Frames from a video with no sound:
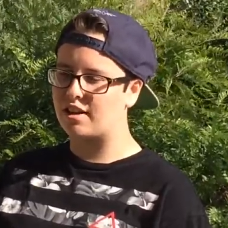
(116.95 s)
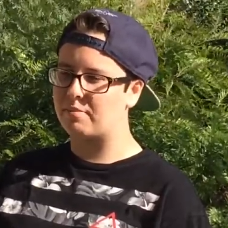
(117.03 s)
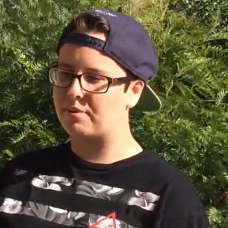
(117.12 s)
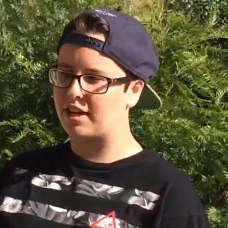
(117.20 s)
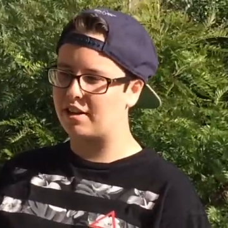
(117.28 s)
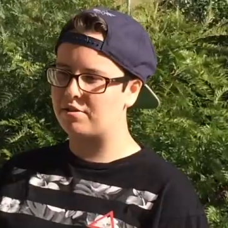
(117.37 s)

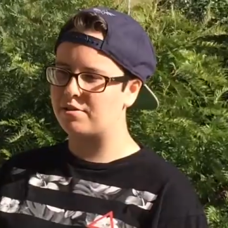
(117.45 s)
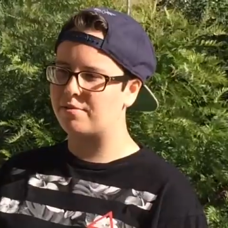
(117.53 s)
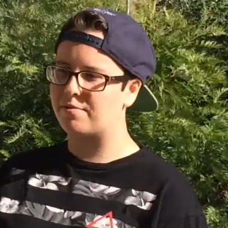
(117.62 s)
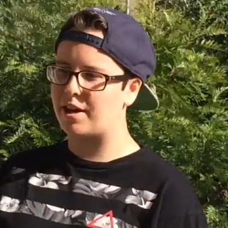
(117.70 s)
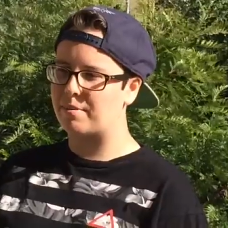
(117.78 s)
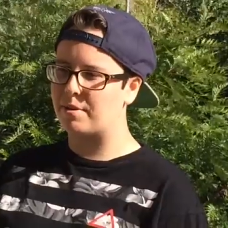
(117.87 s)
coming out to
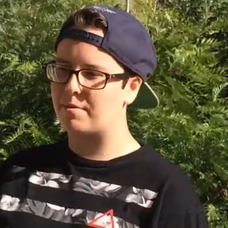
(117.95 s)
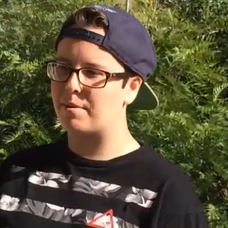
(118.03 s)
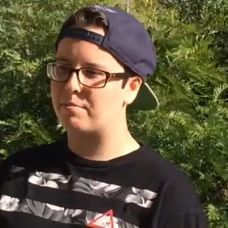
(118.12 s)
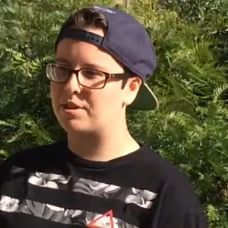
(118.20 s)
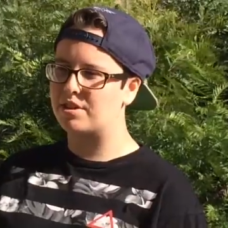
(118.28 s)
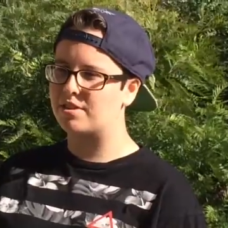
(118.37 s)
family
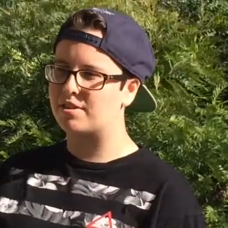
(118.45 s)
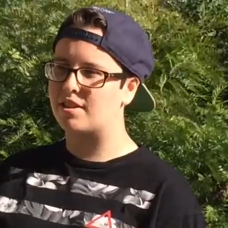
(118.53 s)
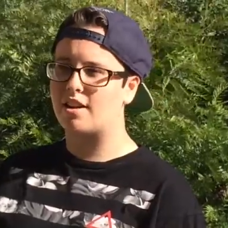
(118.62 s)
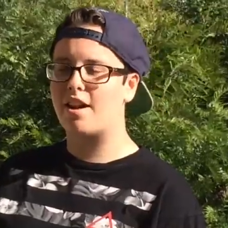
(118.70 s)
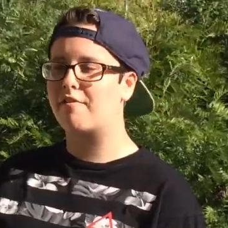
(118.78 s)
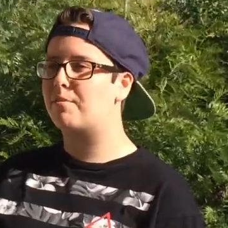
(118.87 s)
members,
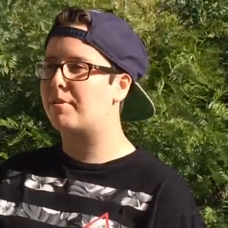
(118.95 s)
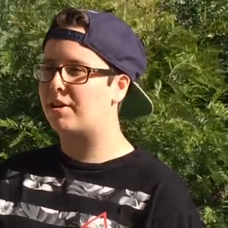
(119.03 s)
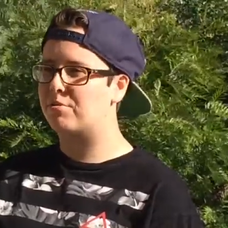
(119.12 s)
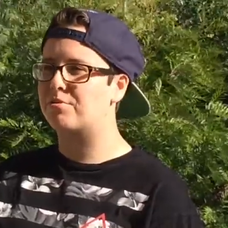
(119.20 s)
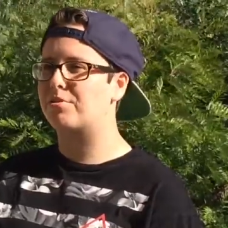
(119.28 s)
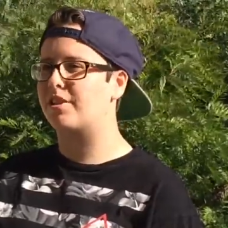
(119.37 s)
and everybody
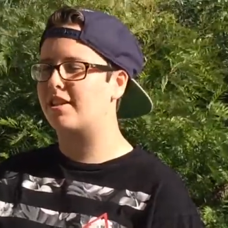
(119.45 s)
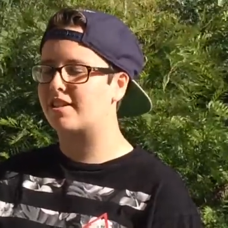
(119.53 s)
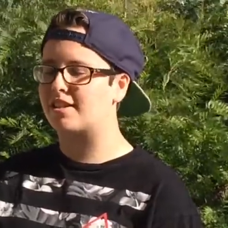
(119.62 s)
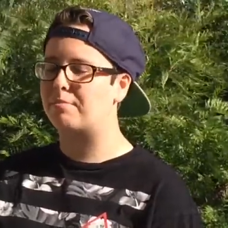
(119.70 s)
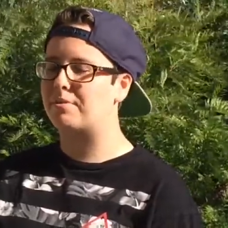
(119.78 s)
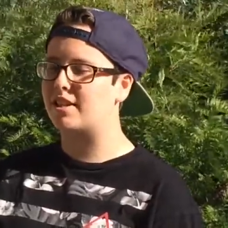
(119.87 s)
was really
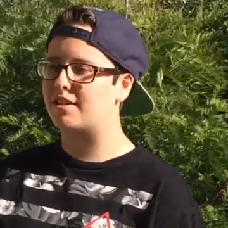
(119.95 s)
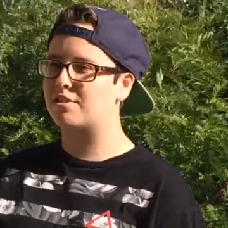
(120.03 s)
accepting,